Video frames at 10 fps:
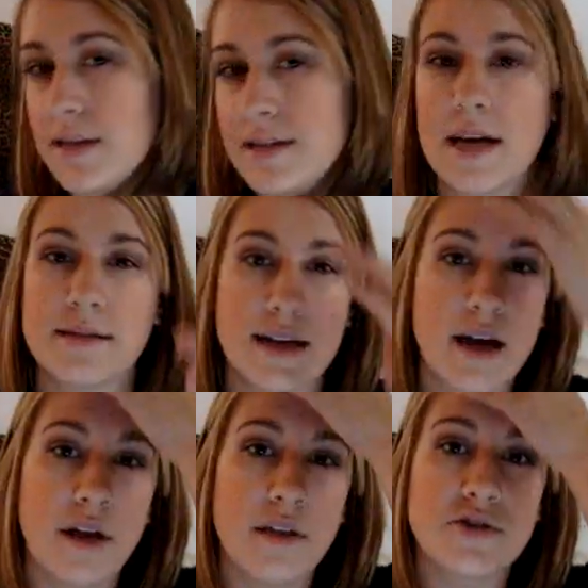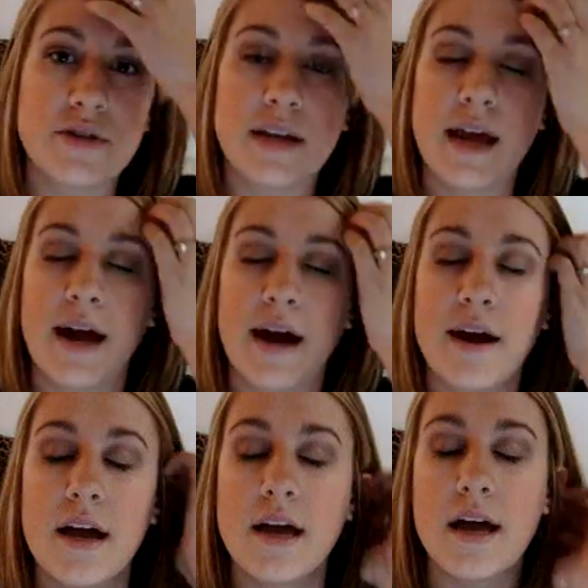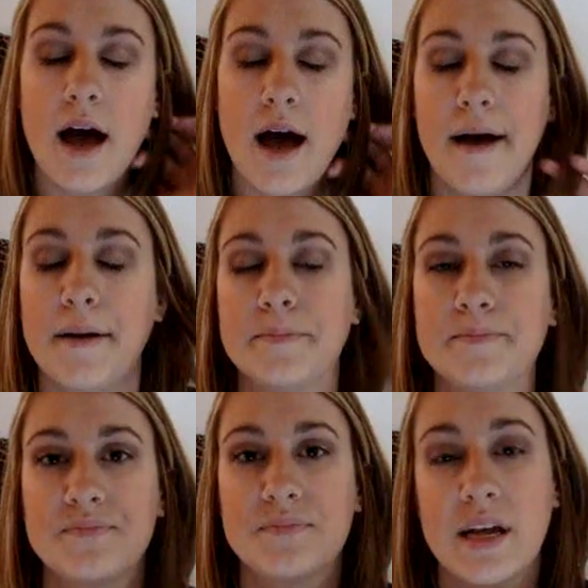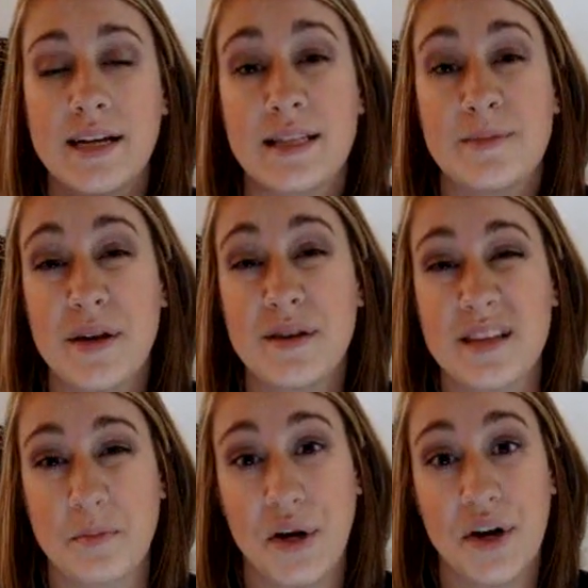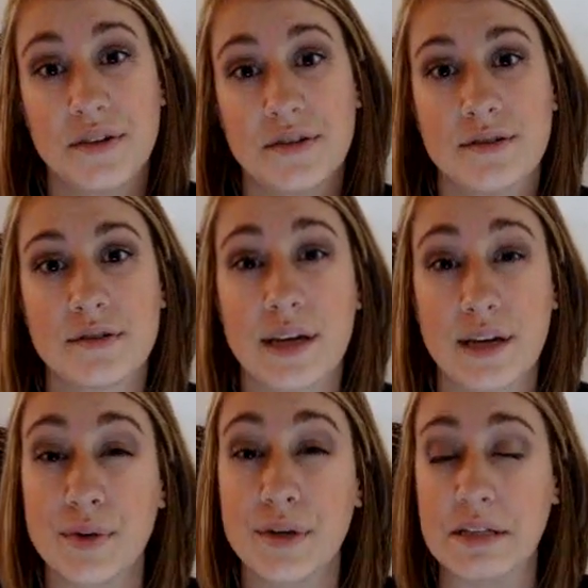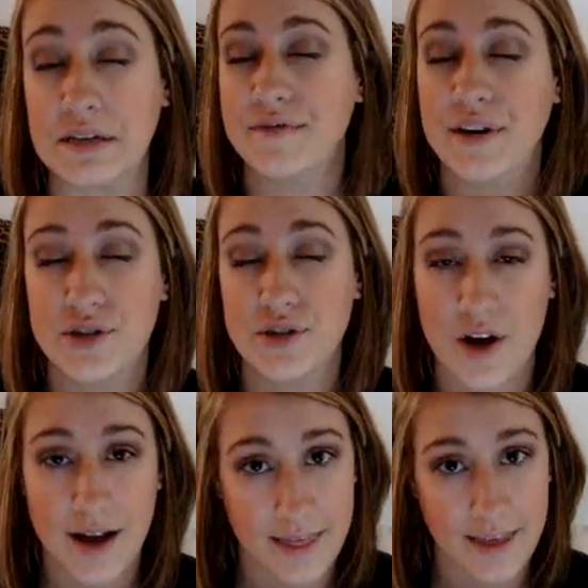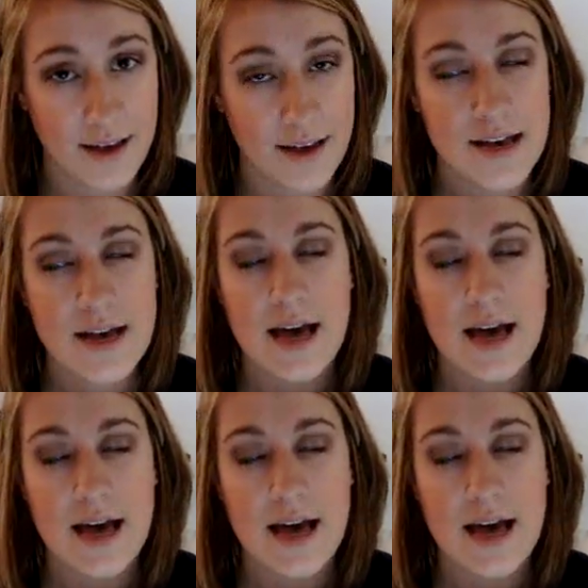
intense color treated hair, and it smells like beer. Like, it really does, very strong, I think.